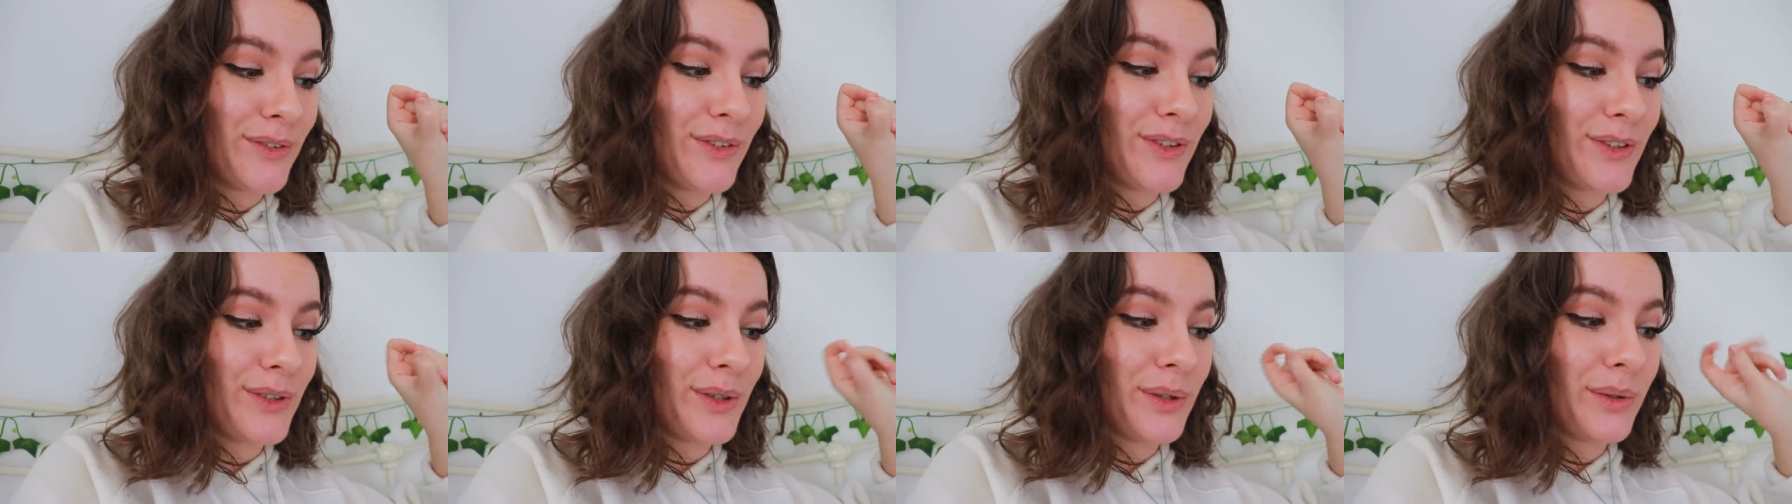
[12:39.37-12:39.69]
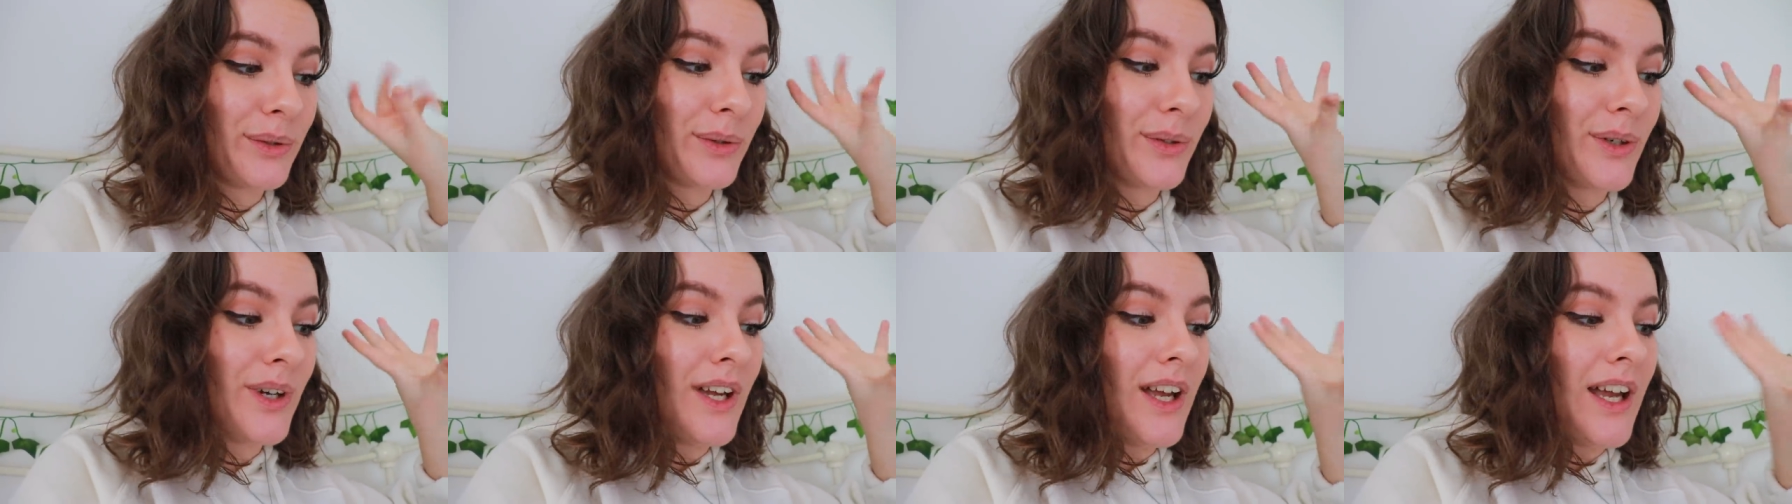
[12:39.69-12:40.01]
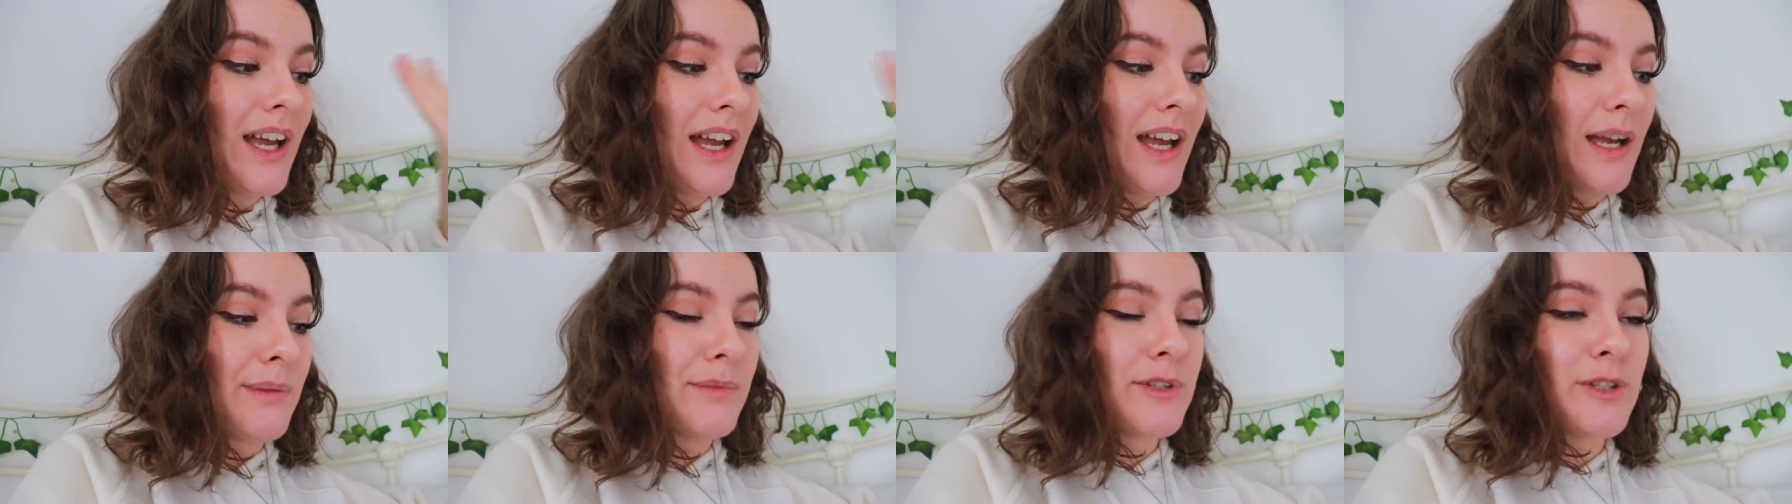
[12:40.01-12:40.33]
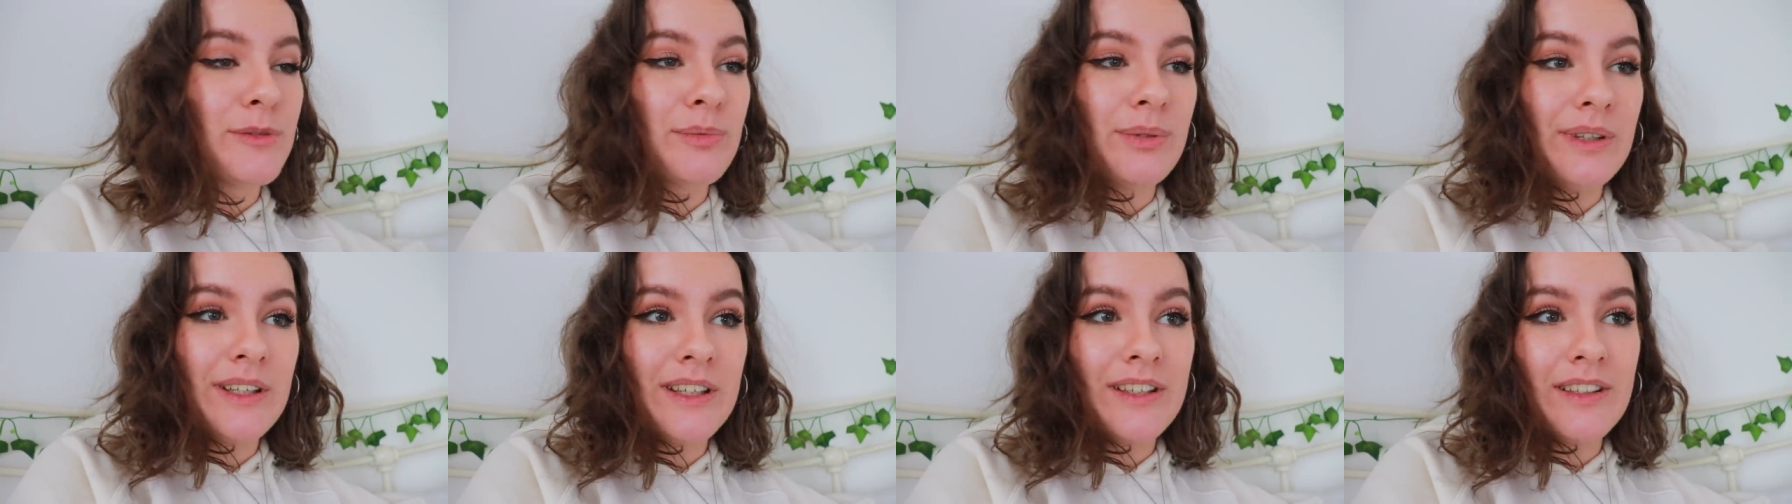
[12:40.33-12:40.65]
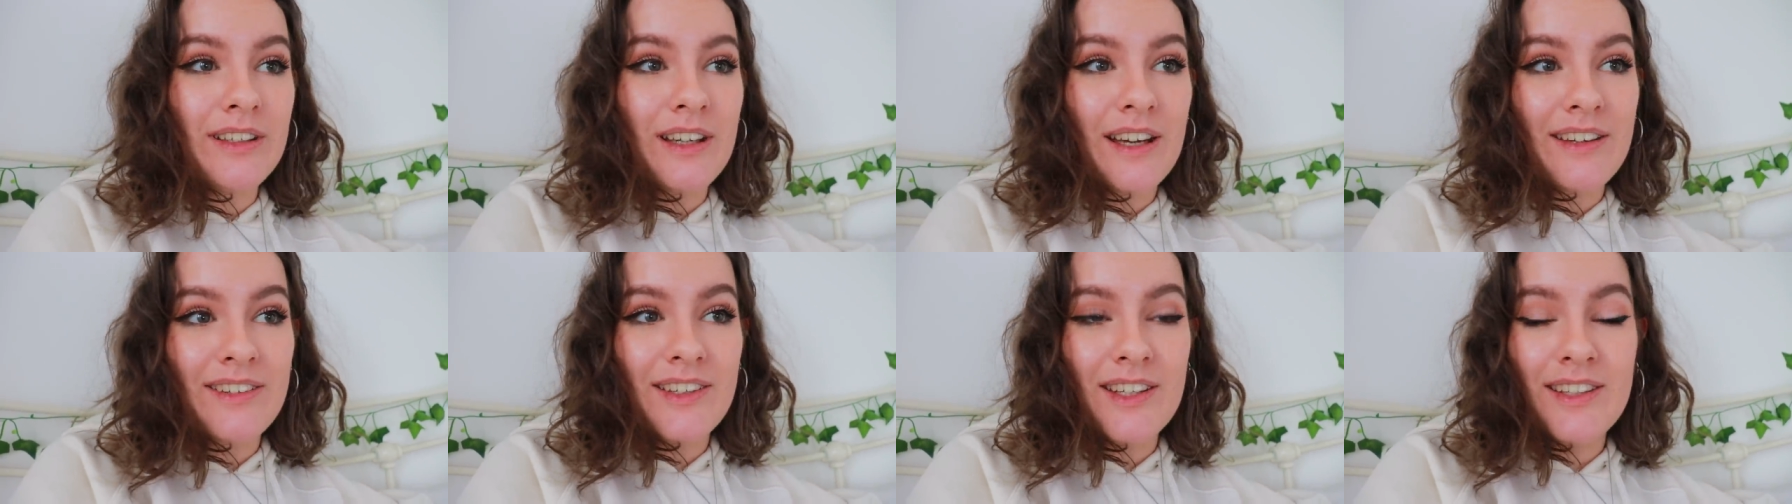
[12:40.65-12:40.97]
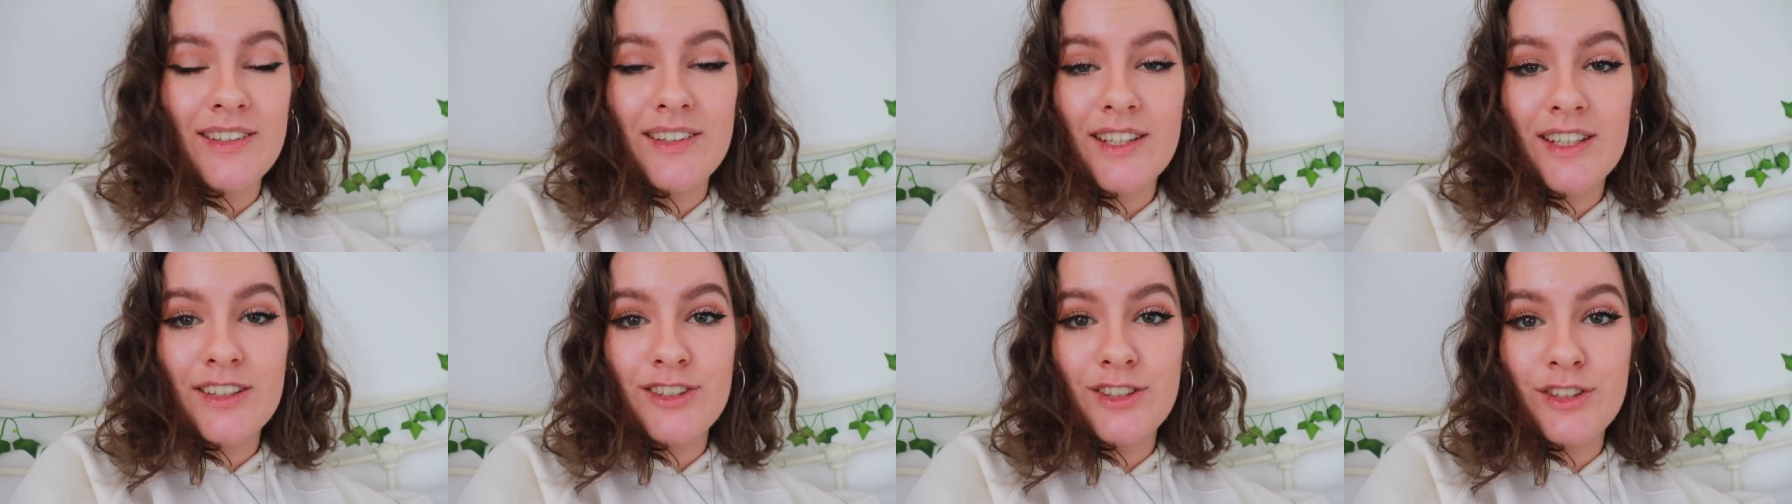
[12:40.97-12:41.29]
So I'm hoping, as I
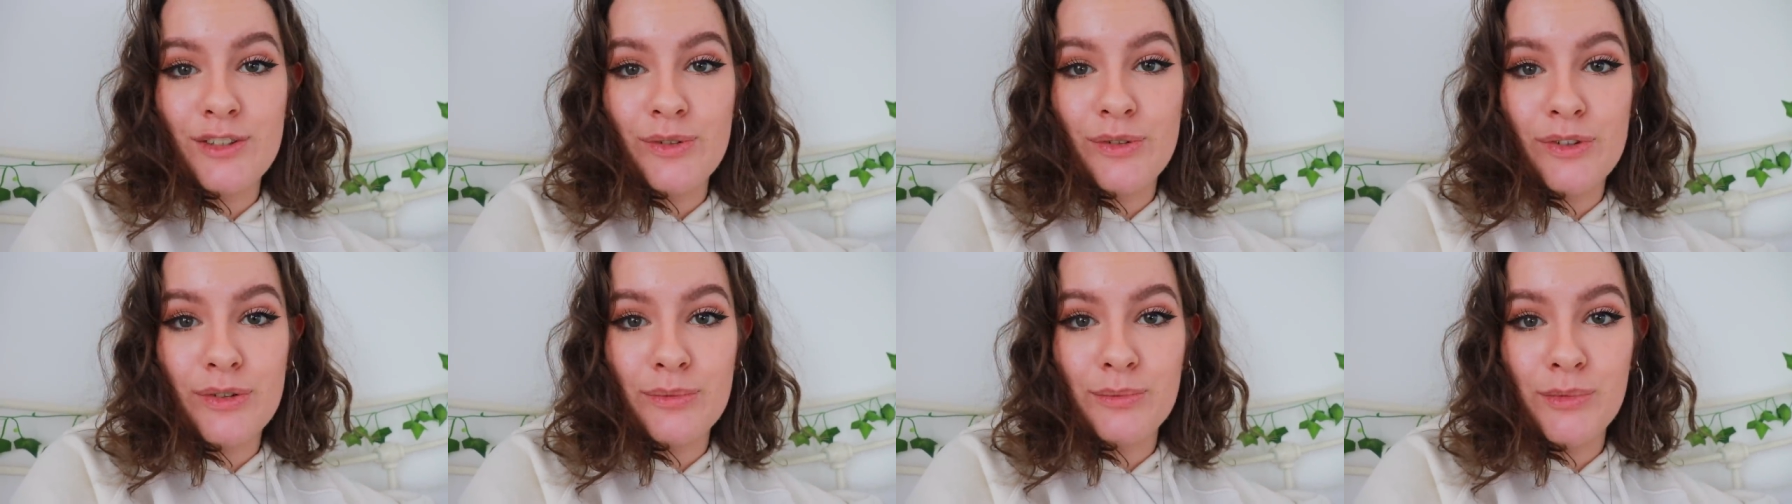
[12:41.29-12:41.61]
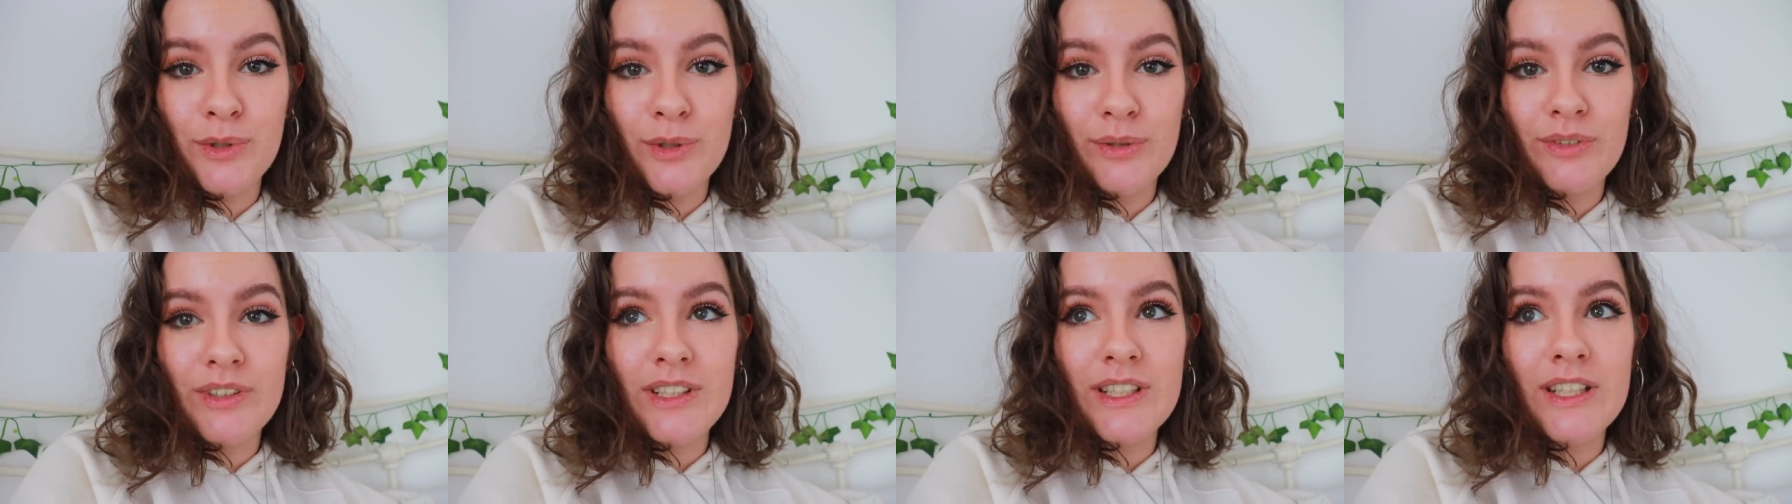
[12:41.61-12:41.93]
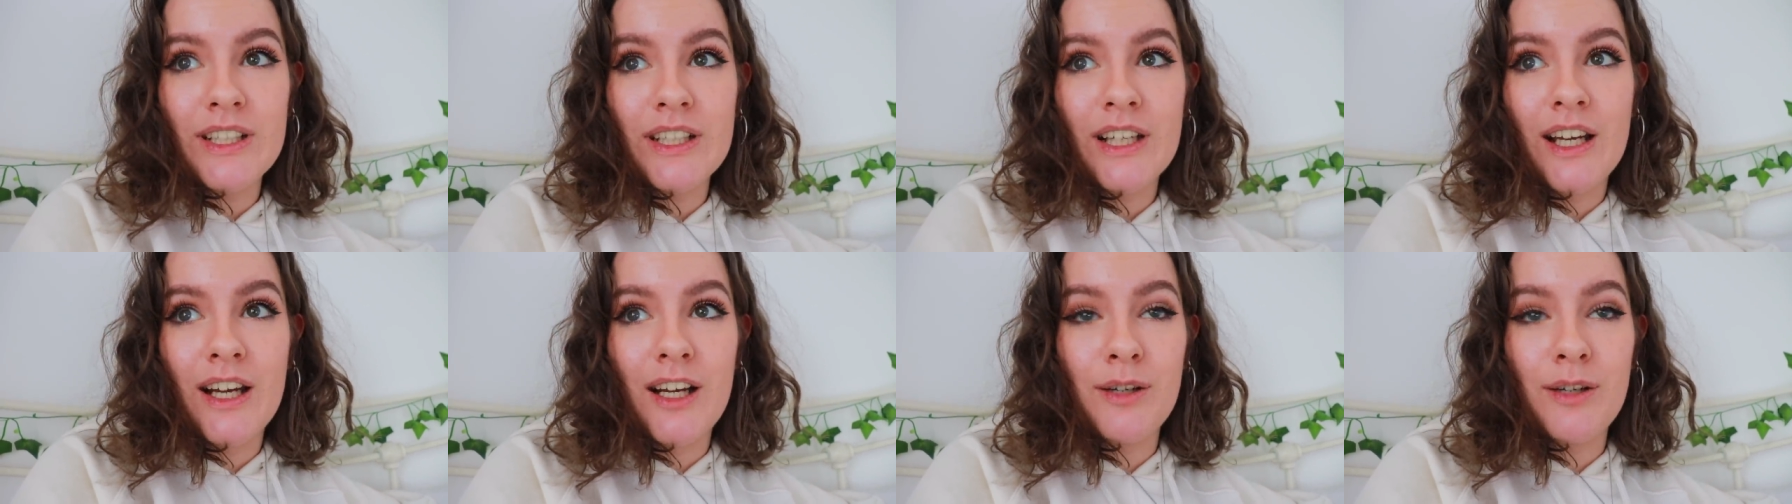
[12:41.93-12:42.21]
said, to do some more reading.